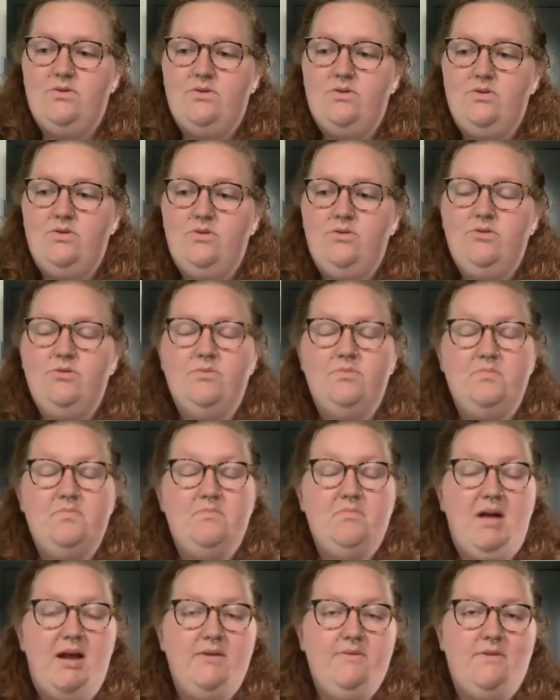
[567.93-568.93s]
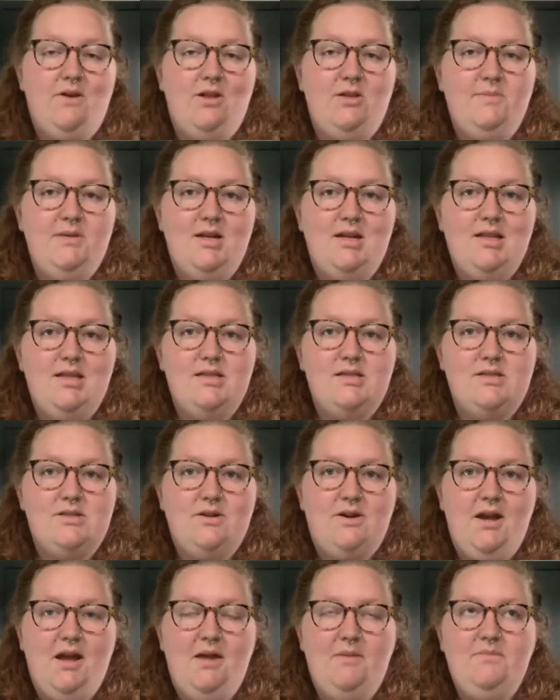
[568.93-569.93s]
who might follow me on
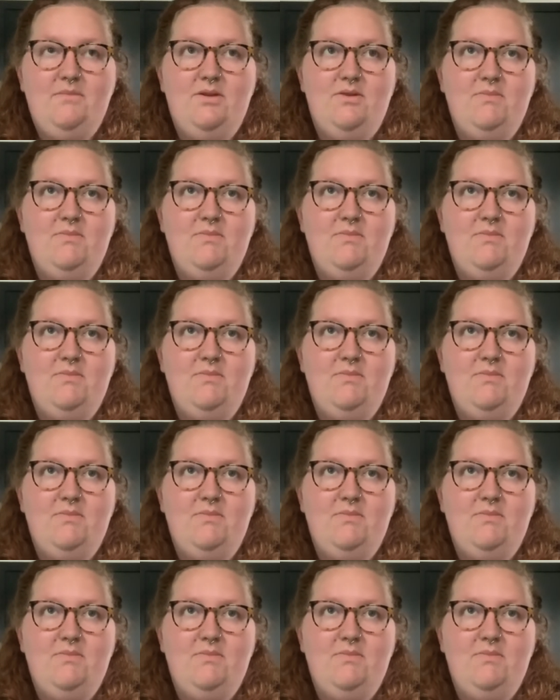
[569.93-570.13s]
Instagram,